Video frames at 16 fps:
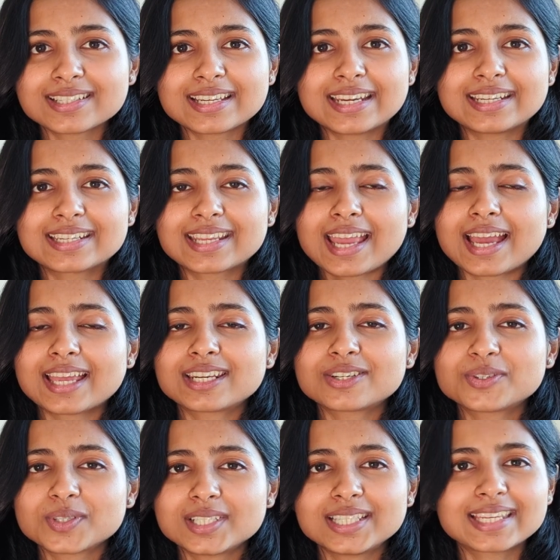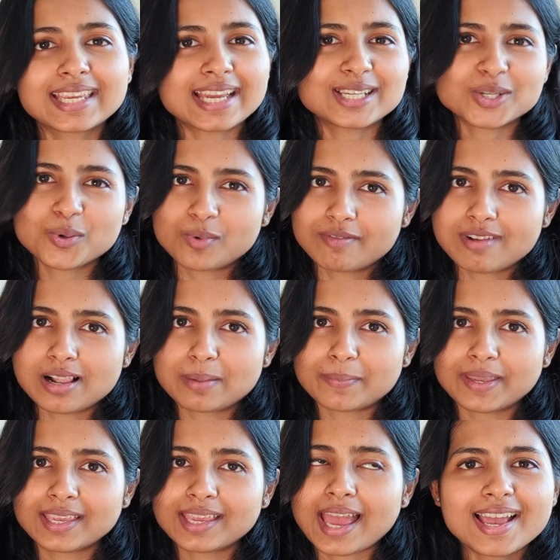It can really get
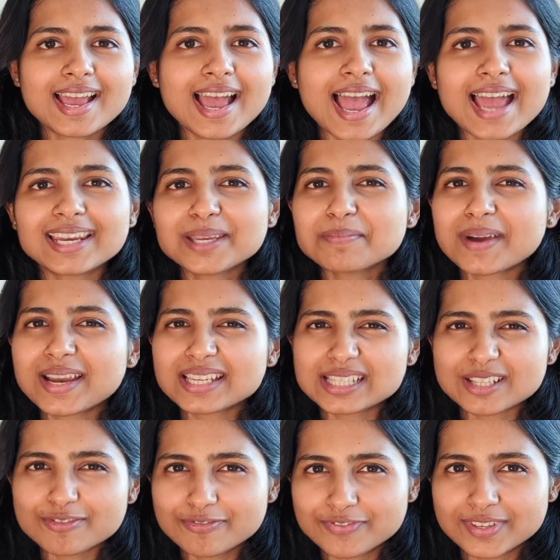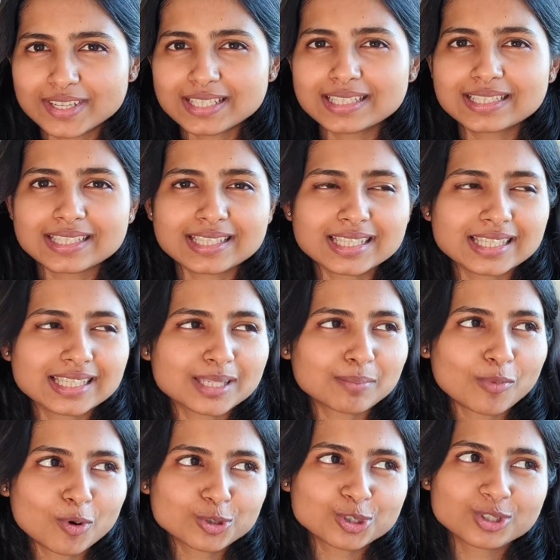overwhelming. And I myself feel these
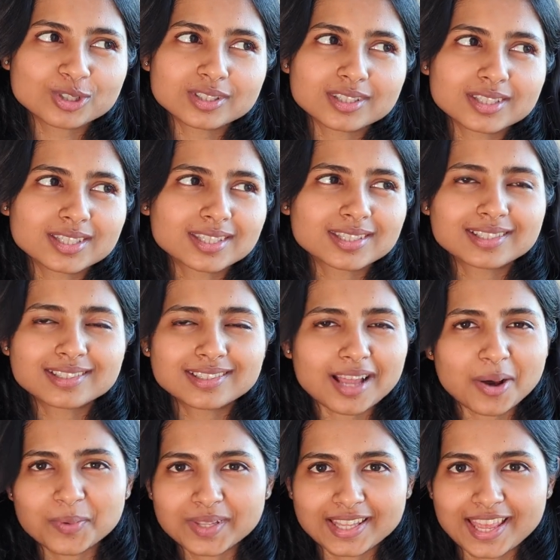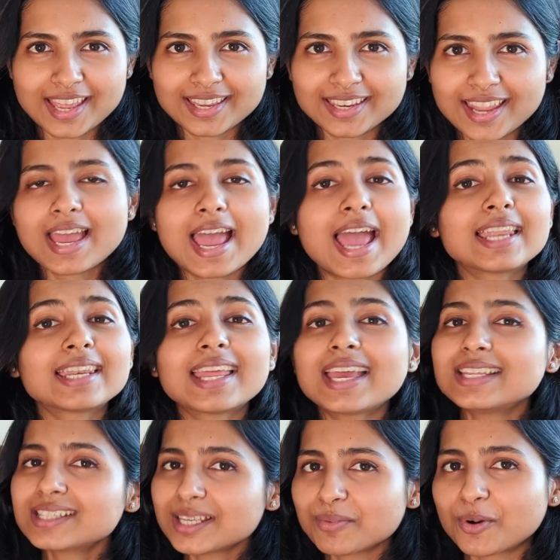emotions now and then. And
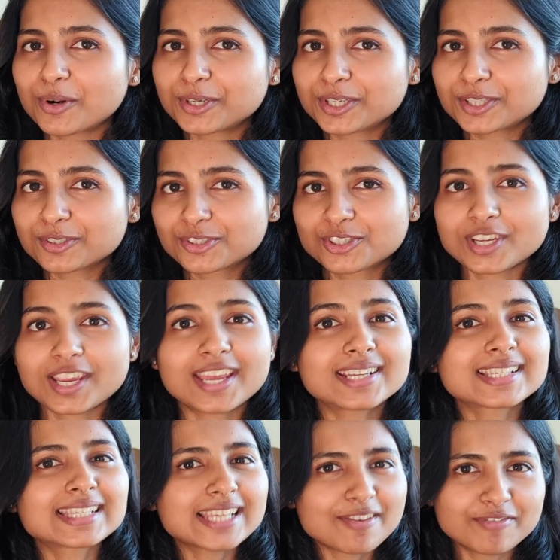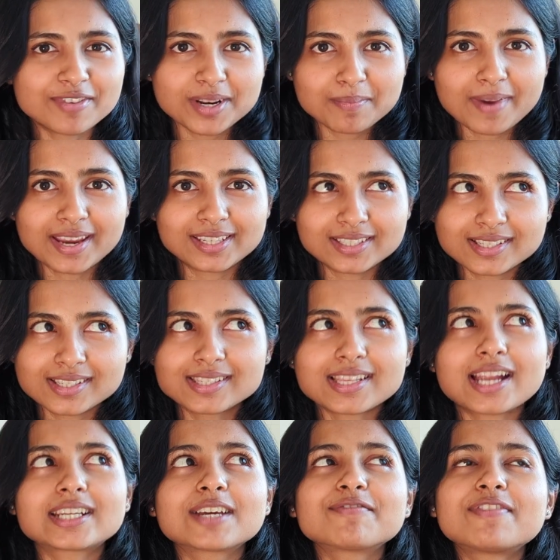hence I wanted to share 7 reminders
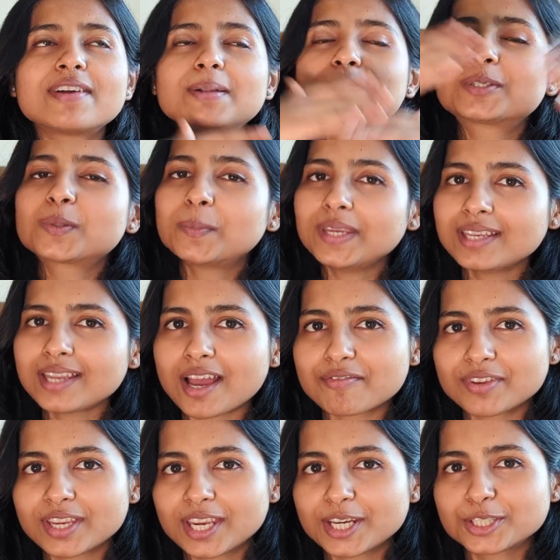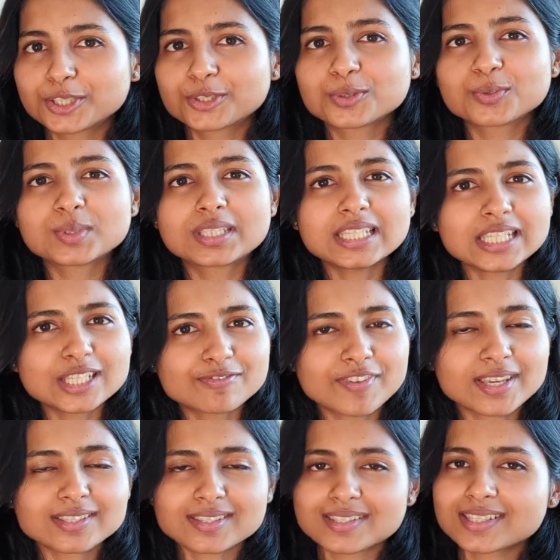that have helped me navigate through these
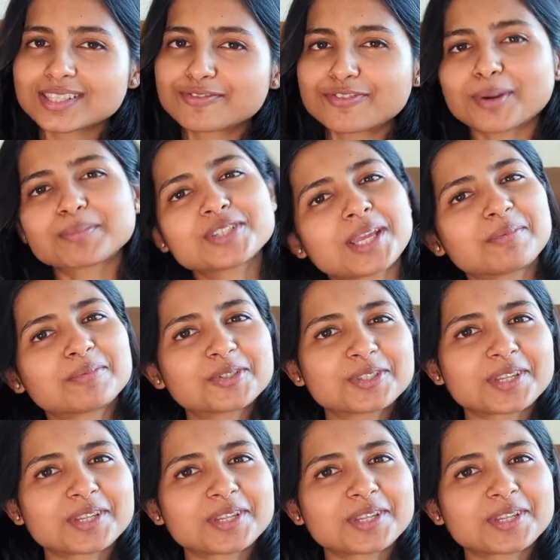phases from time to